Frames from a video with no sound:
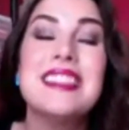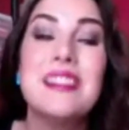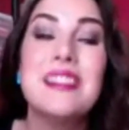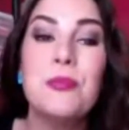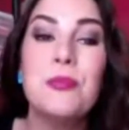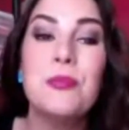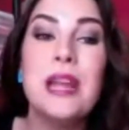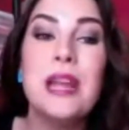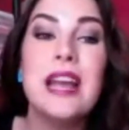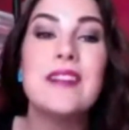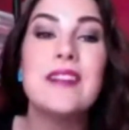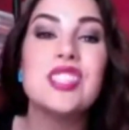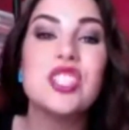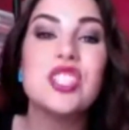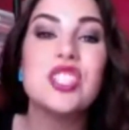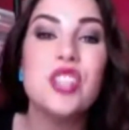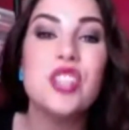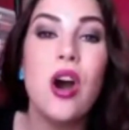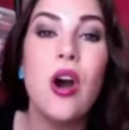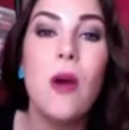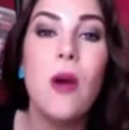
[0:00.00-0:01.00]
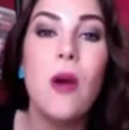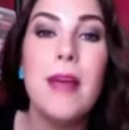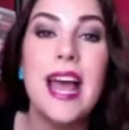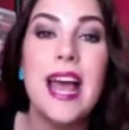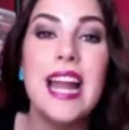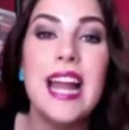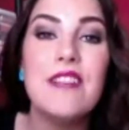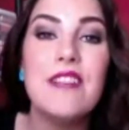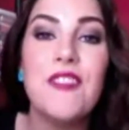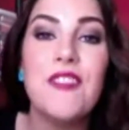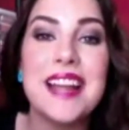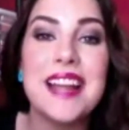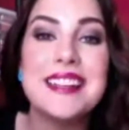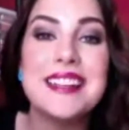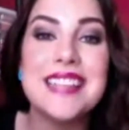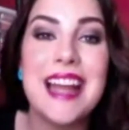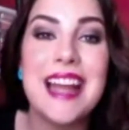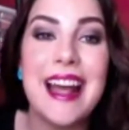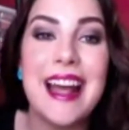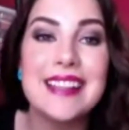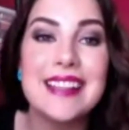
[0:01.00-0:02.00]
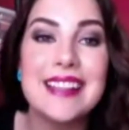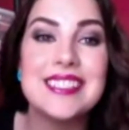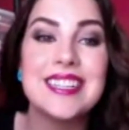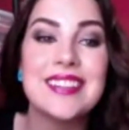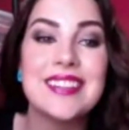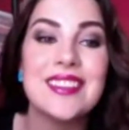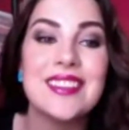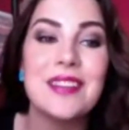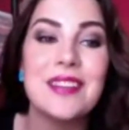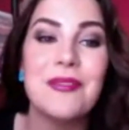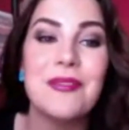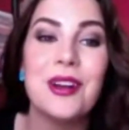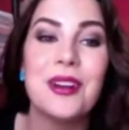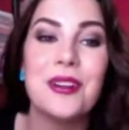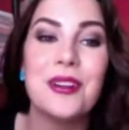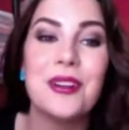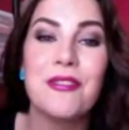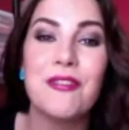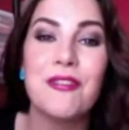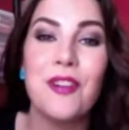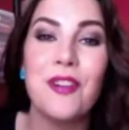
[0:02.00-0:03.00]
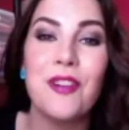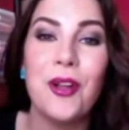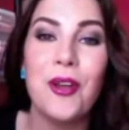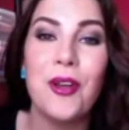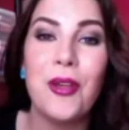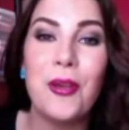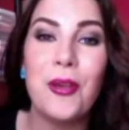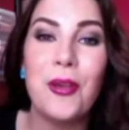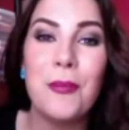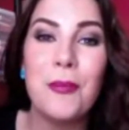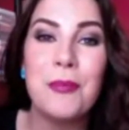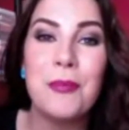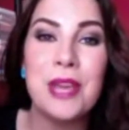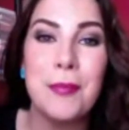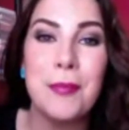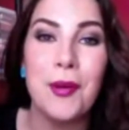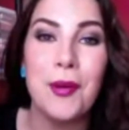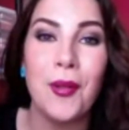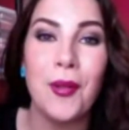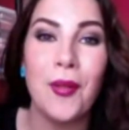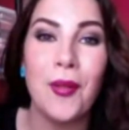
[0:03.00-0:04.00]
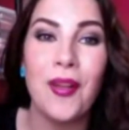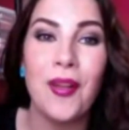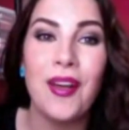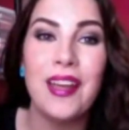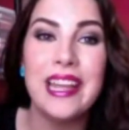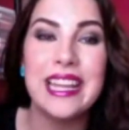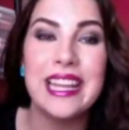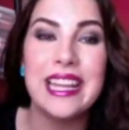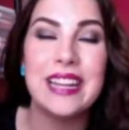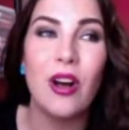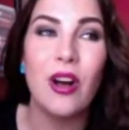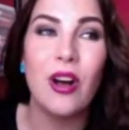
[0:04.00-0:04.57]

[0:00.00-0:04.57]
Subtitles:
we have so many fantastically wonderful people in